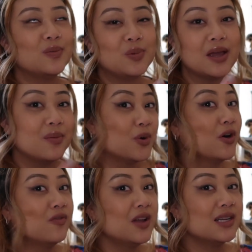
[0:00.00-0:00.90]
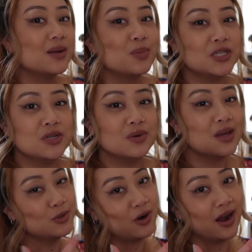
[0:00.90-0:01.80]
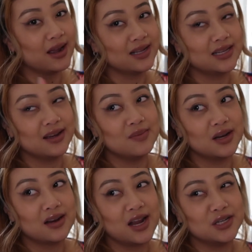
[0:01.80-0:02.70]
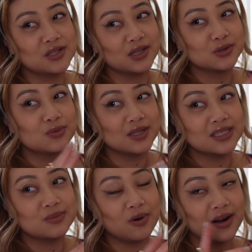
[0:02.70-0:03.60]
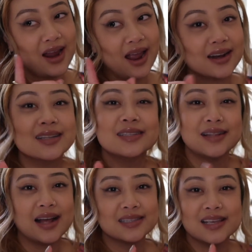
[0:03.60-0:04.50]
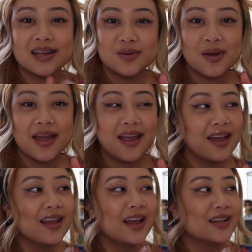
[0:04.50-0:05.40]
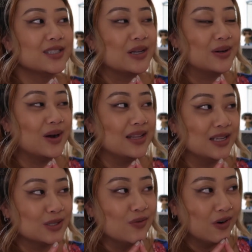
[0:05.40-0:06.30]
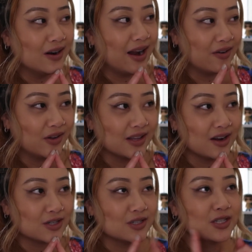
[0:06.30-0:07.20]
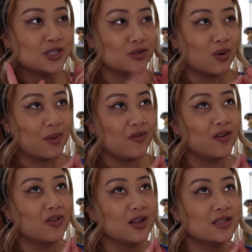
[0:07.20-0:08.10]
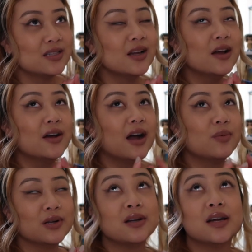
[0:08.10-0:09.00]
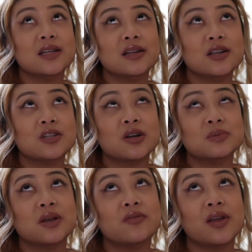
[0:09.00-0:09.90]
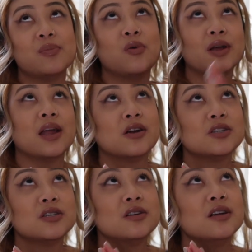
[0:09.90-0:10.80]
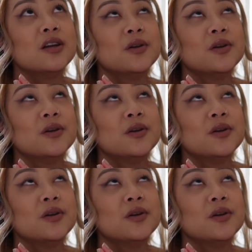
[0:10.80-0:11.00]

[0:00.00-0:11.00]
be imperfect, but she would keep trying and stay committed. And she's also really smart and sassy in a way. So I think so far out of all the characters, she's one of my favorites. I would, in, in terms of a boy character,